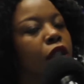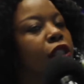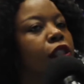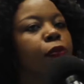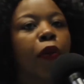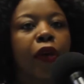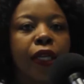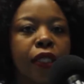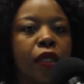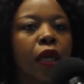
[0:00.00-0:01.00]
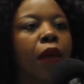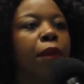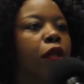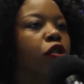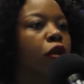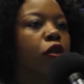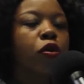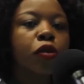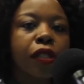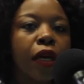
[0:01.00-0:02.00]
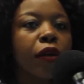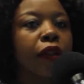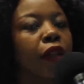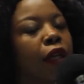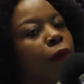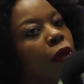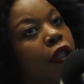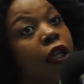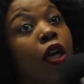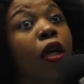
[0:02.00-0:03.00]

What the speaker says: Just boil it, make sure it cools down, and then boil it.